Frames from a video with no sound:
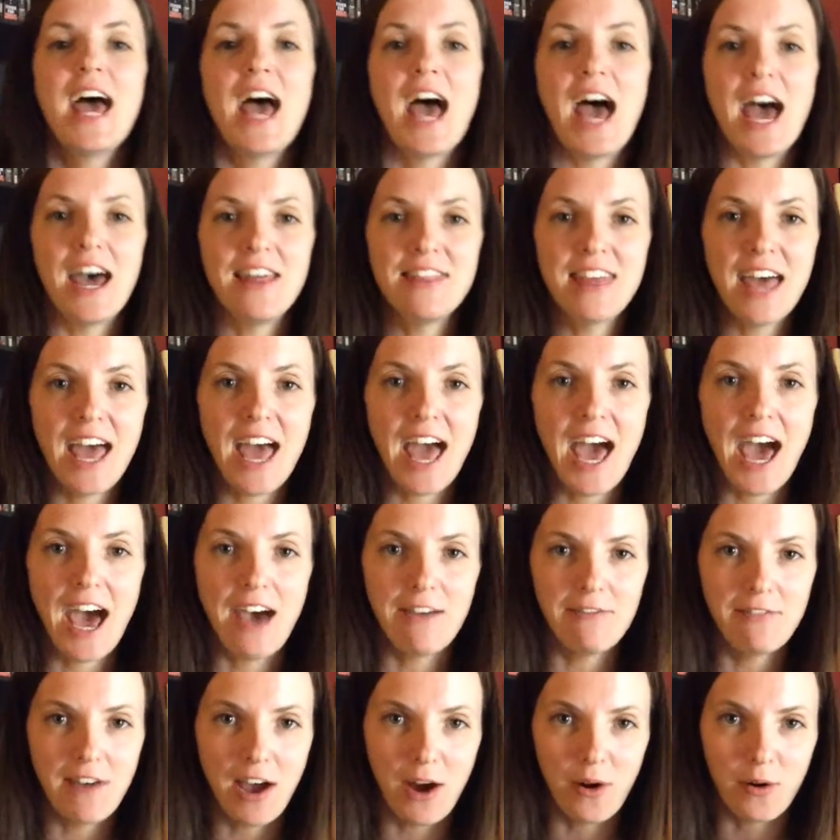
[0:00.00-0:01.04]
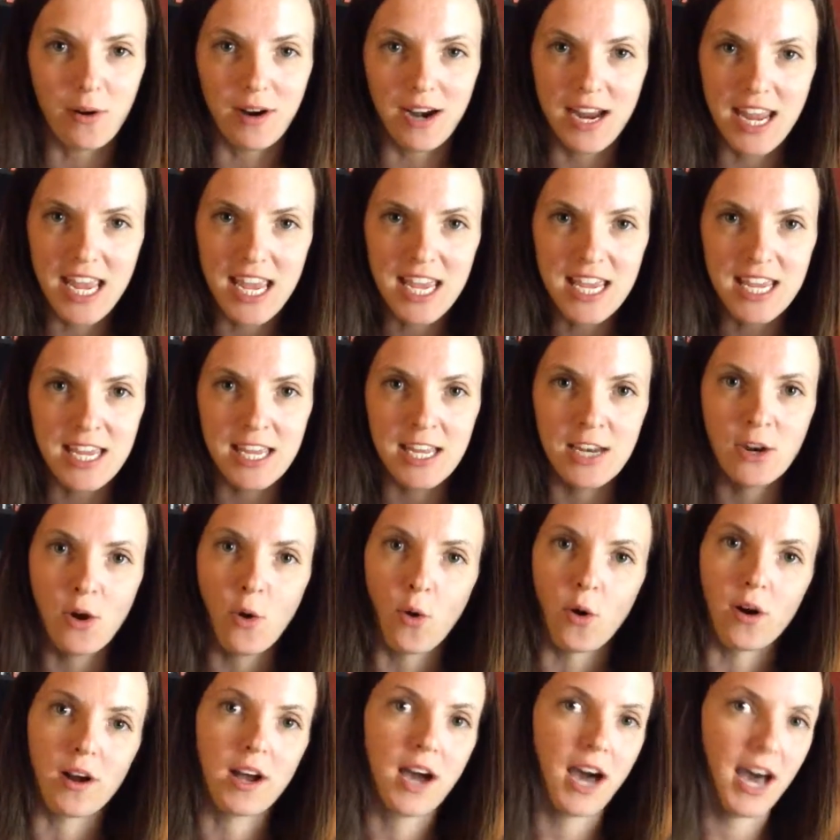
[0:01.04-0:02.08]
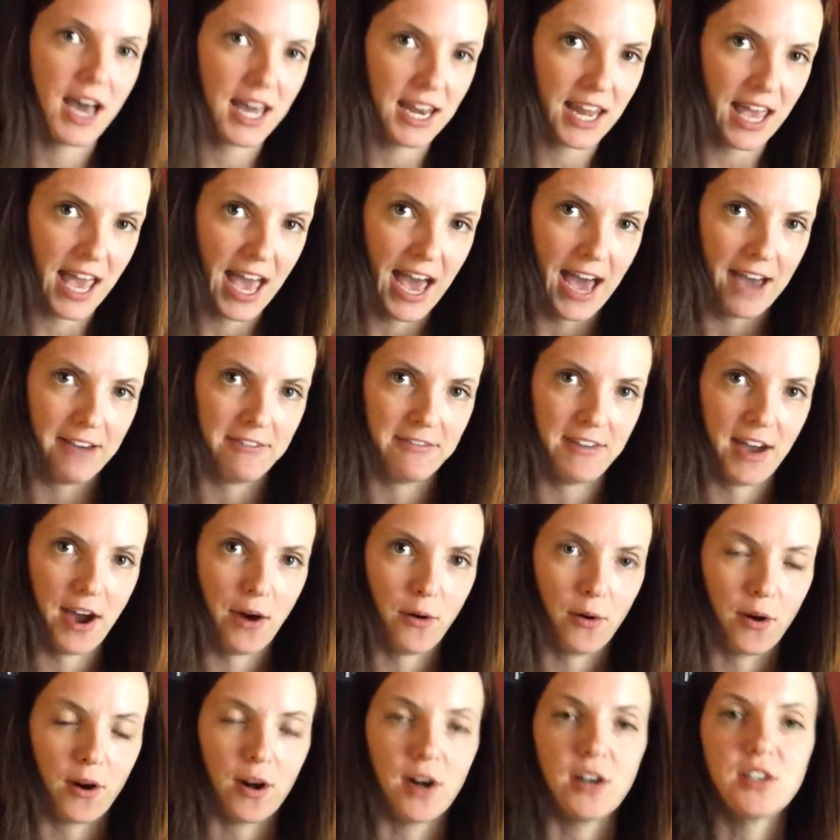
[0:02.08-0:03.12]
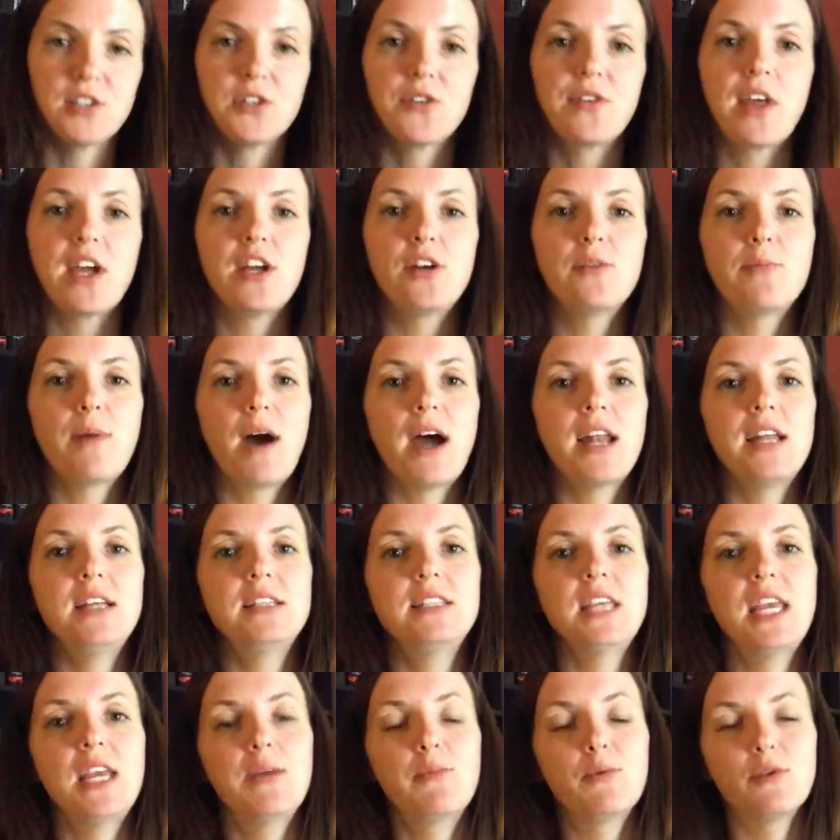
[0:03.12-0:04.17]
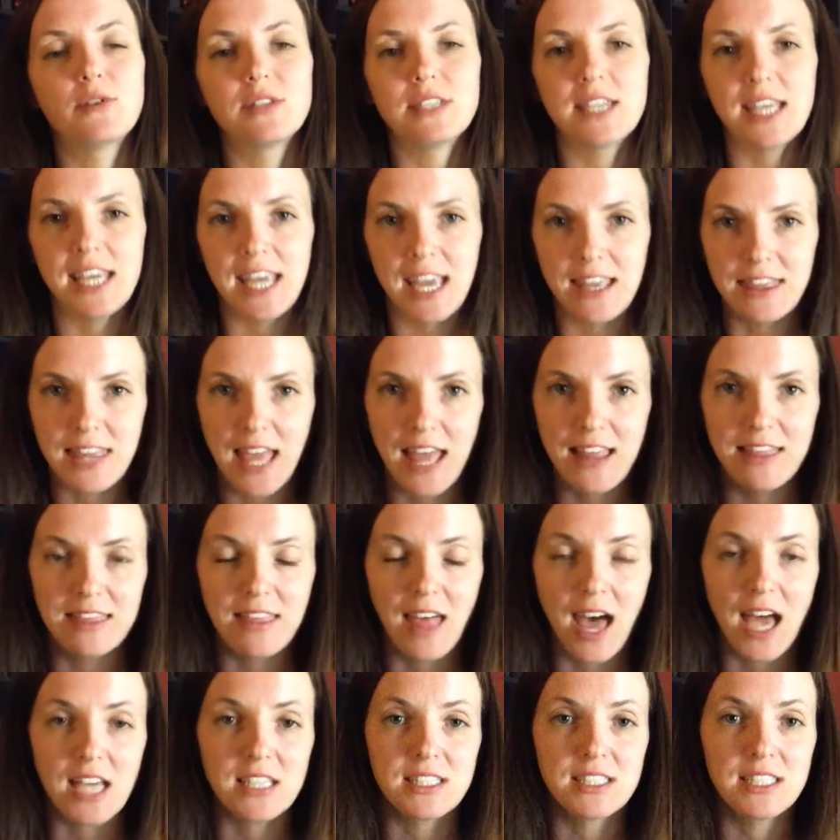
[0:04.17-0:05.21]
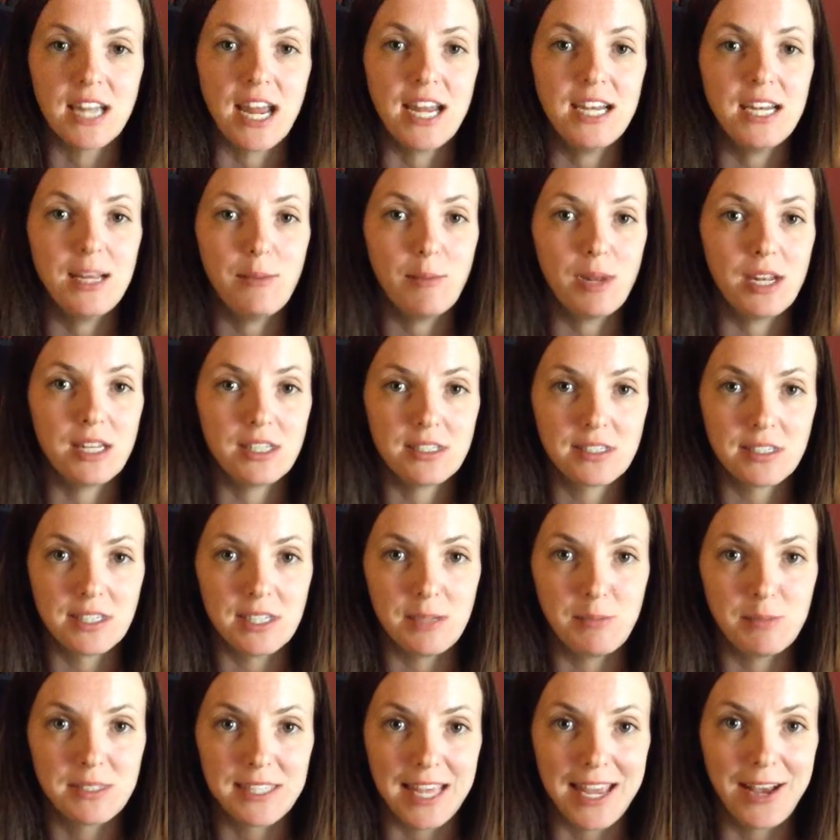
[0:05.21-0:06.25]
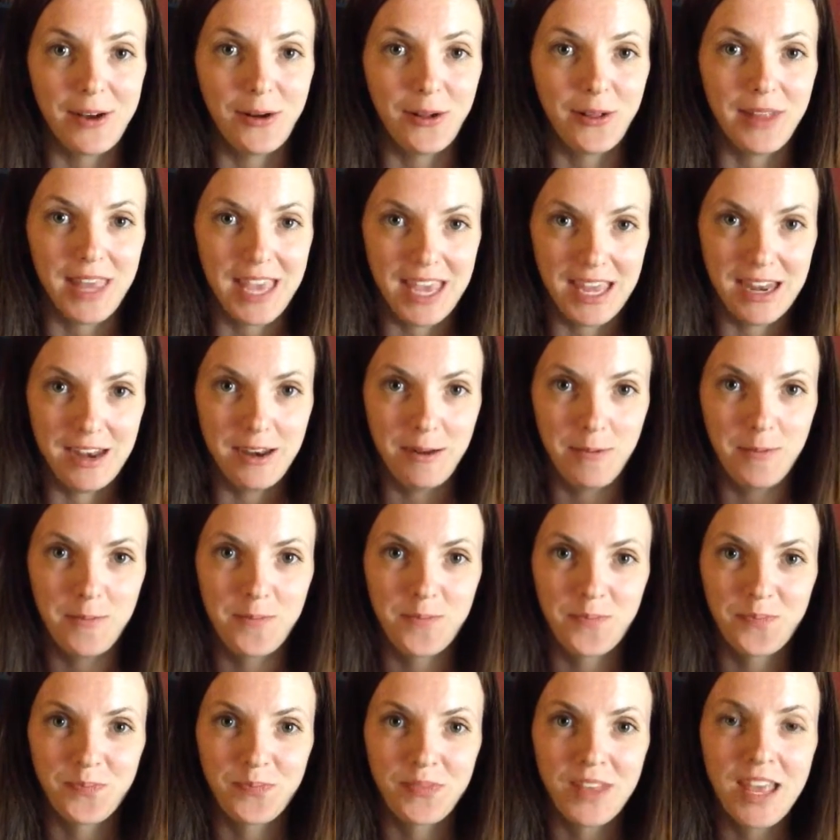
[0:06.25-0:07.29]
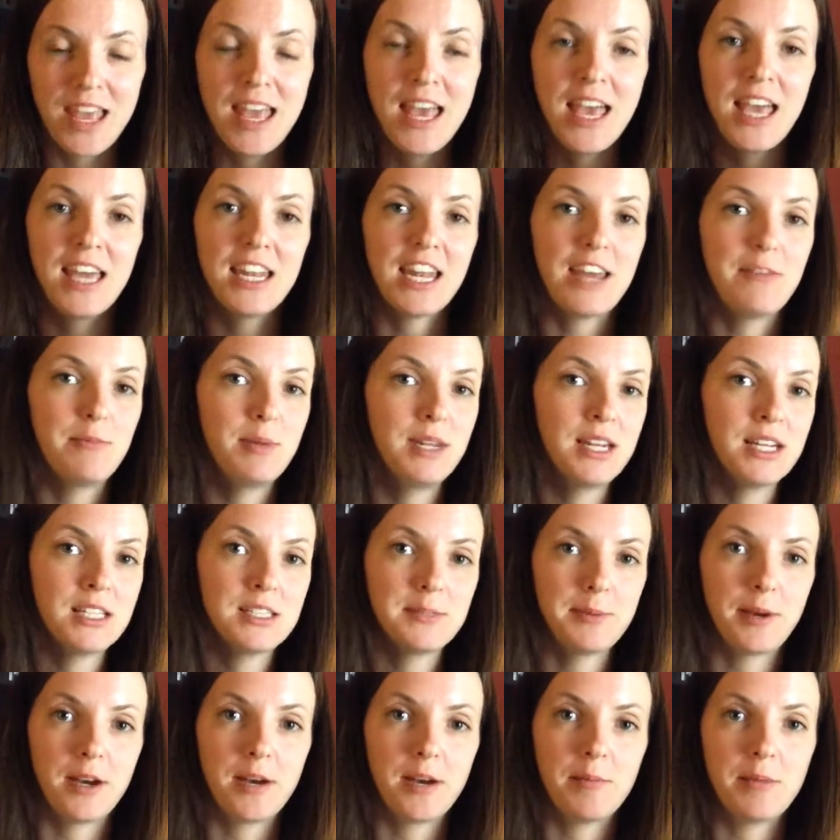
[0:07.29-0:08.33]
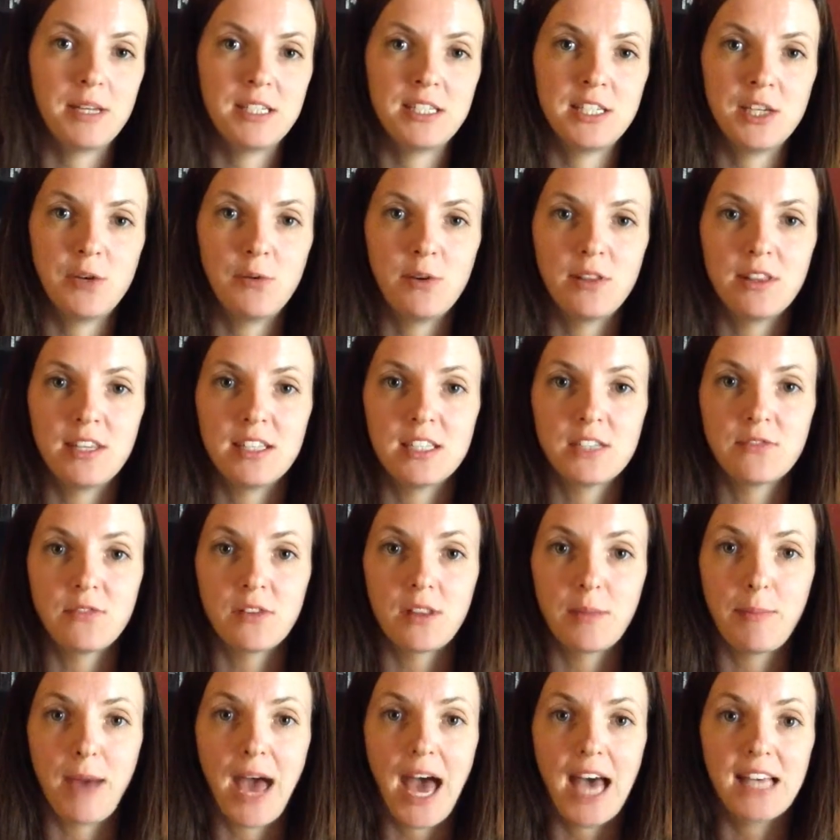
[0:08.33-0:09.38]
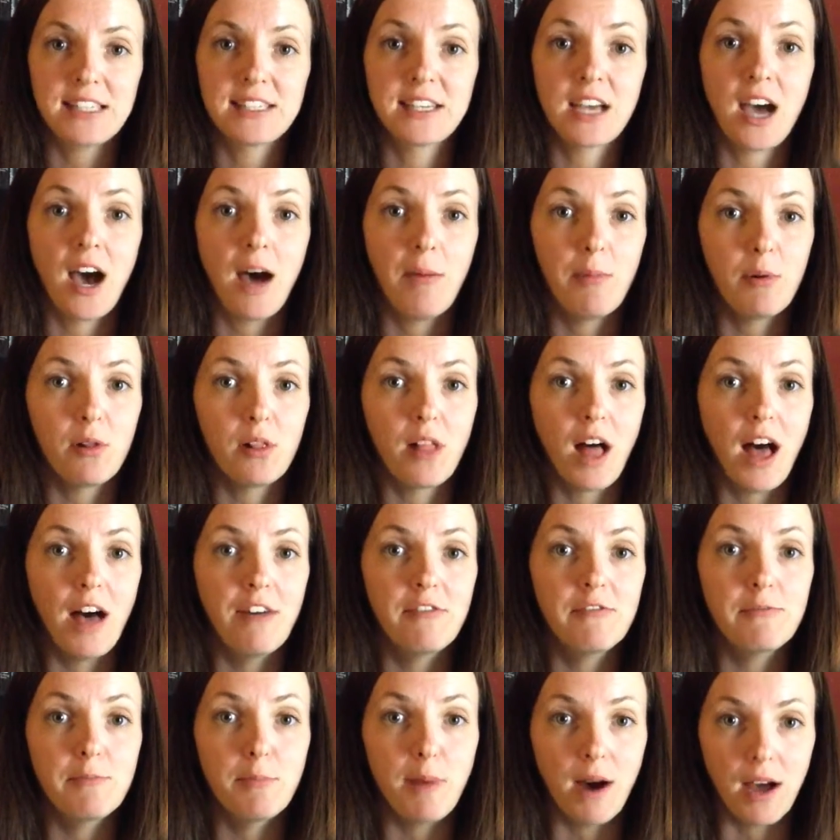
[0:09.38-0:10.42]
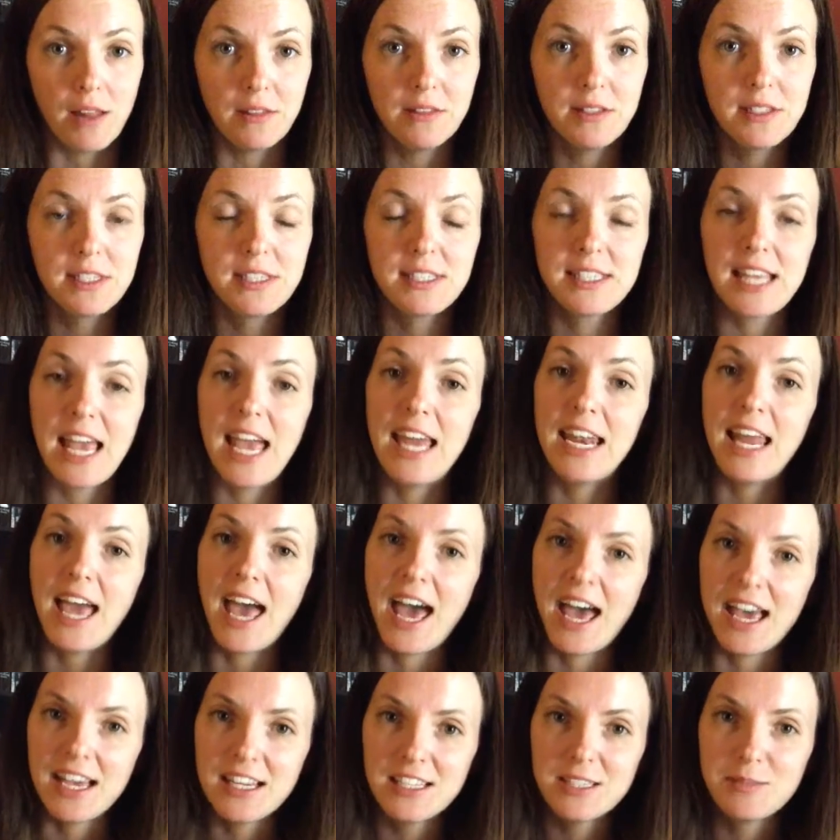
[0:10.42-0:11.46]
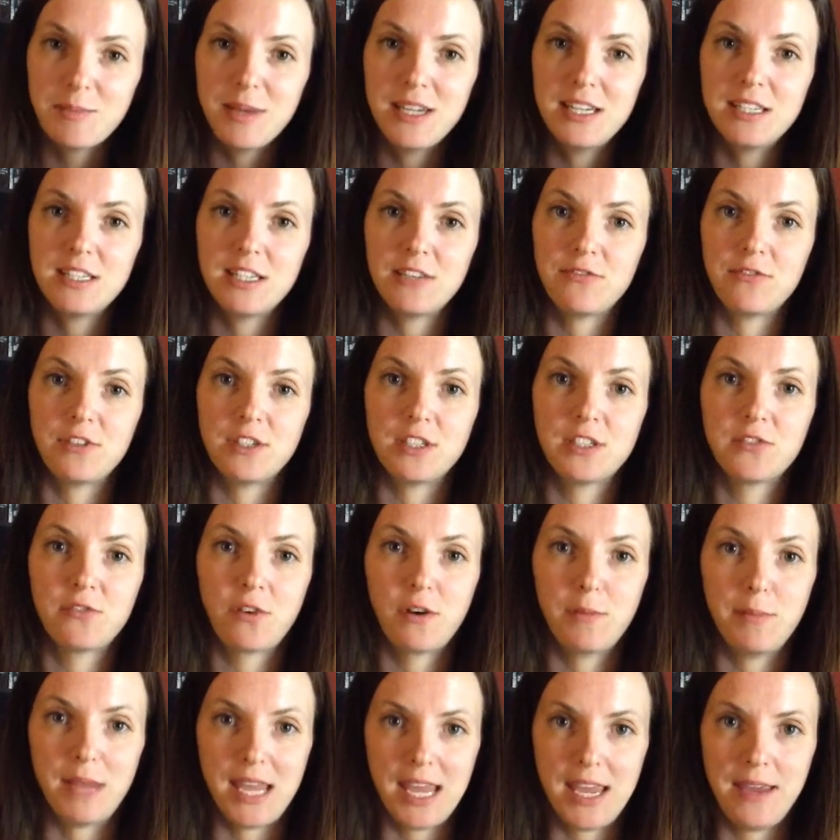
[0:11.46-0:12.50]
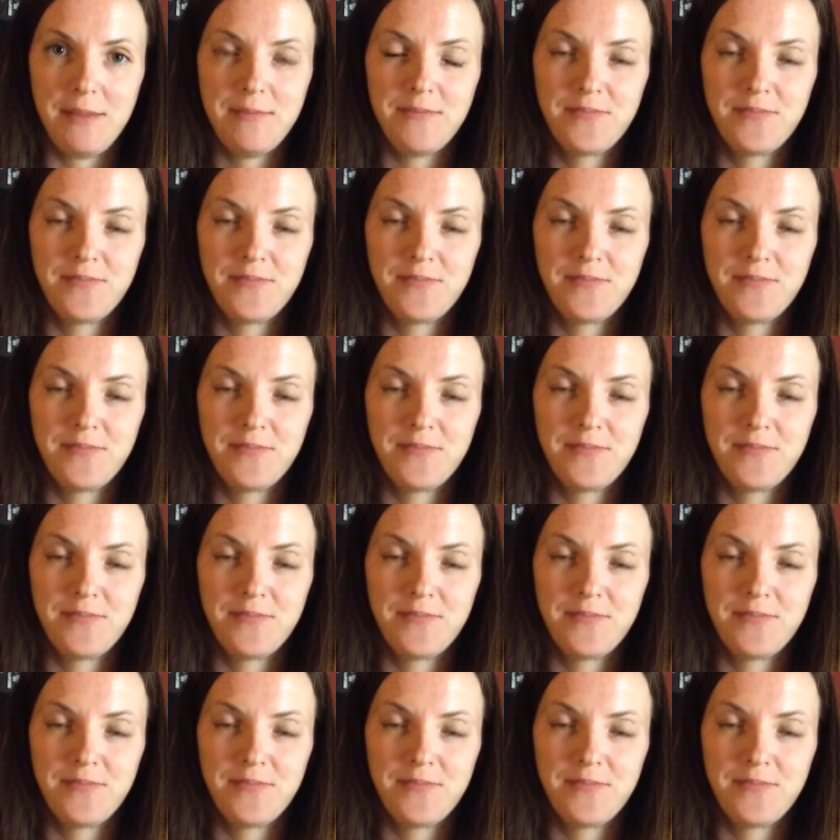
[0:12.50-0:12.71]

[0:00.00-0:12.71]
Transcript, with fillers: add that half hour in or cut a half hour so that your body is able to get that last 90 minute sleep cycle in. And I've been experimenting with this for the past couple of months and it has made a difference for me.